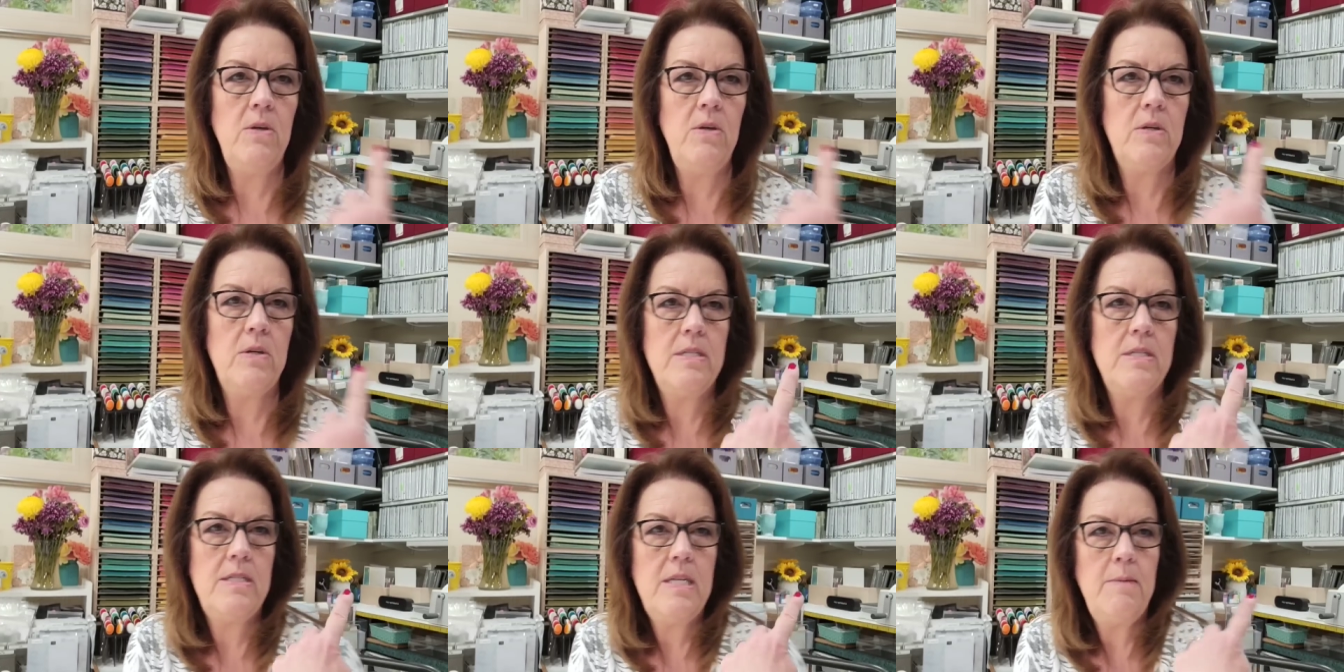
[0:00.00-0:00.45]
You
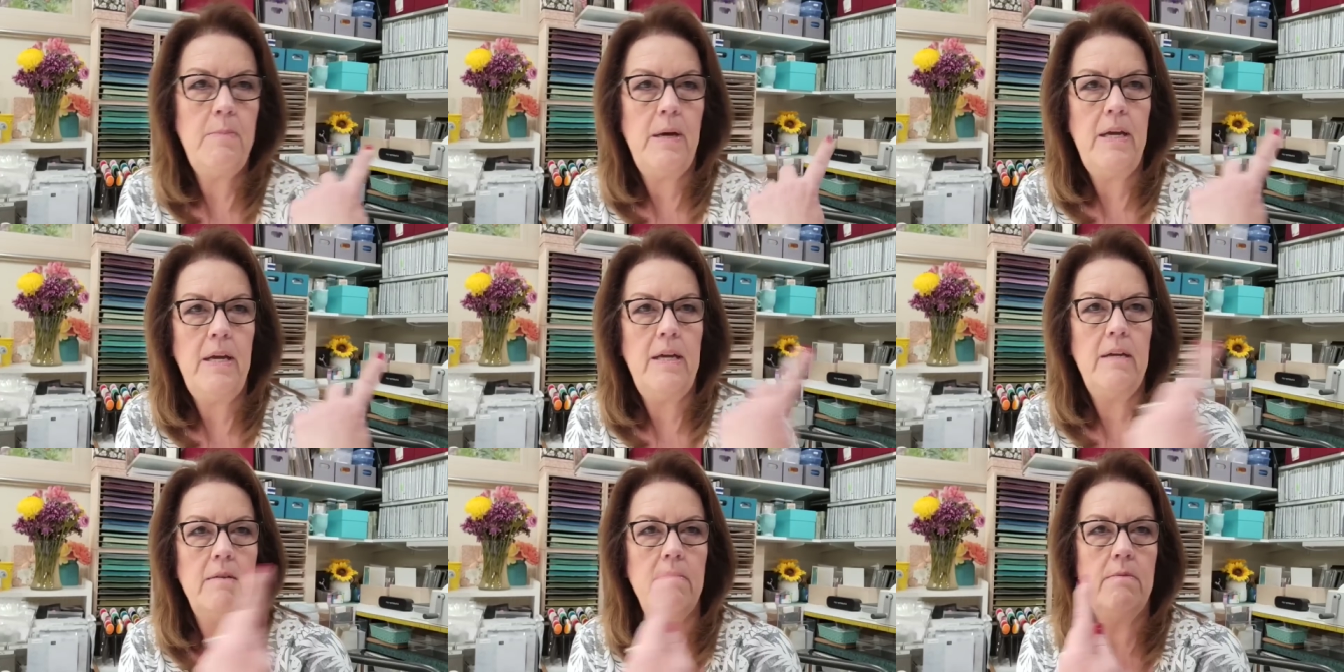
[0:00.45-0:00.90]
can see
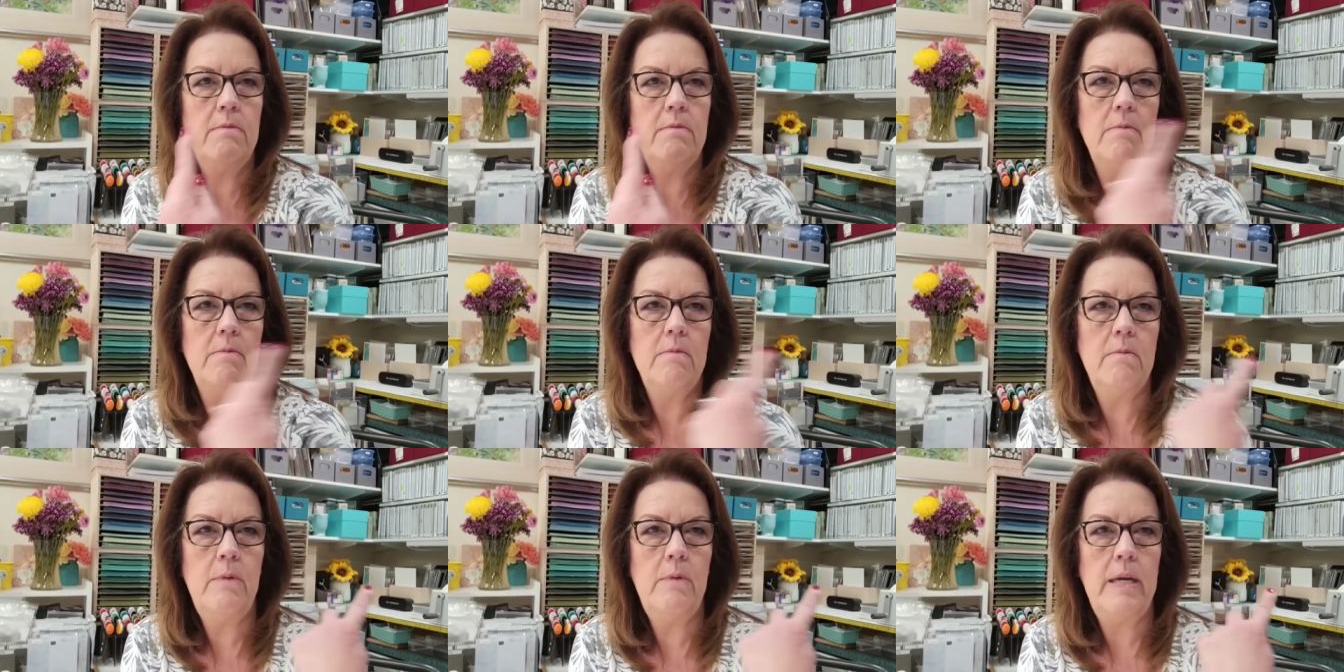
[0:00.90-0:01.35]
my
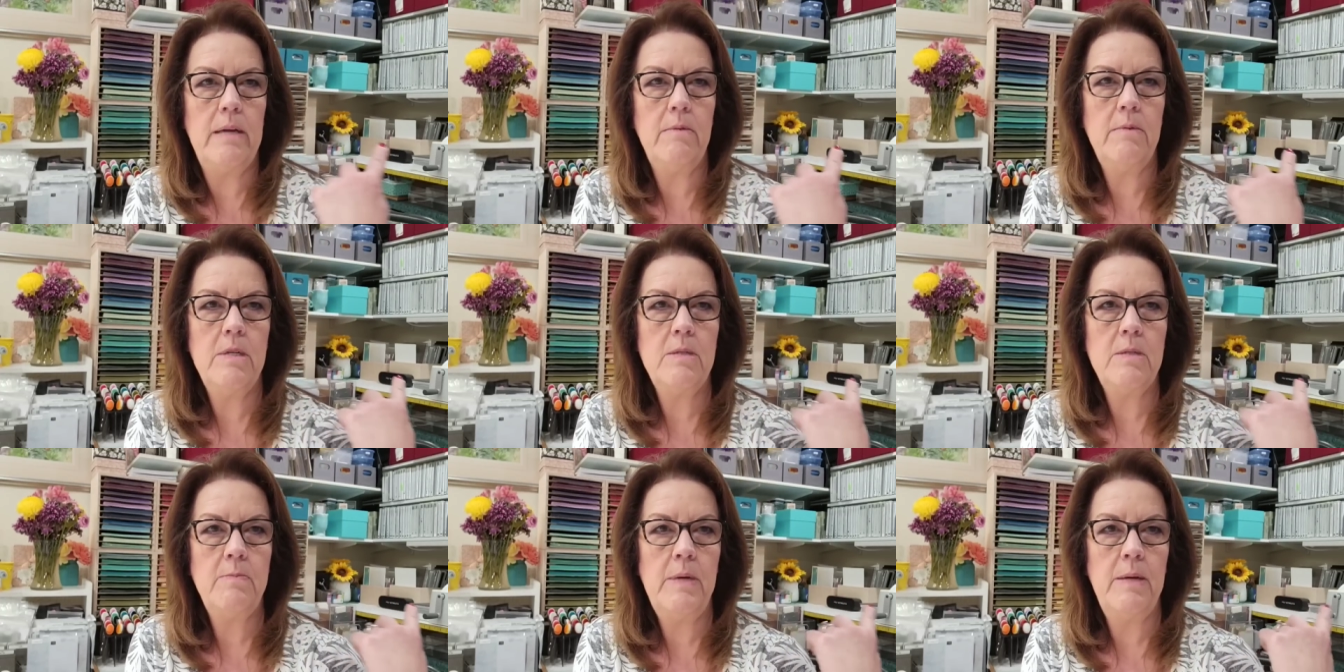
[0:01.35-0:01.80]
wait,
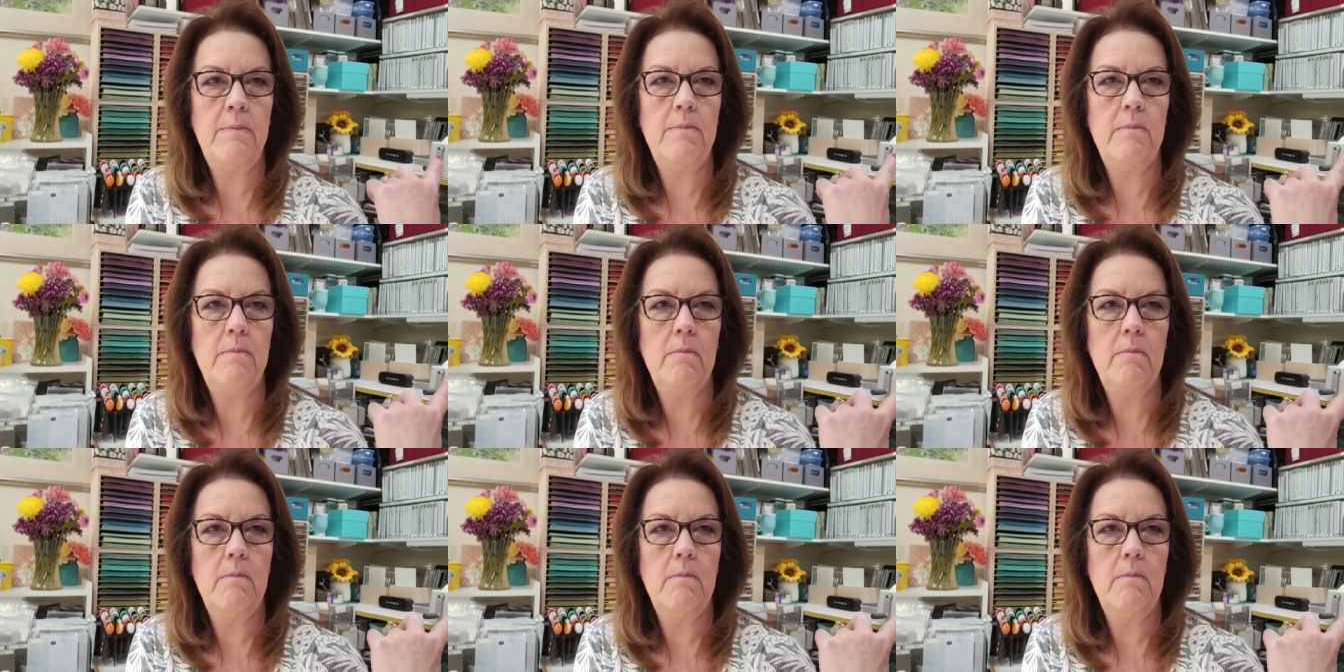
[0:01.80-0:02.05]
where's my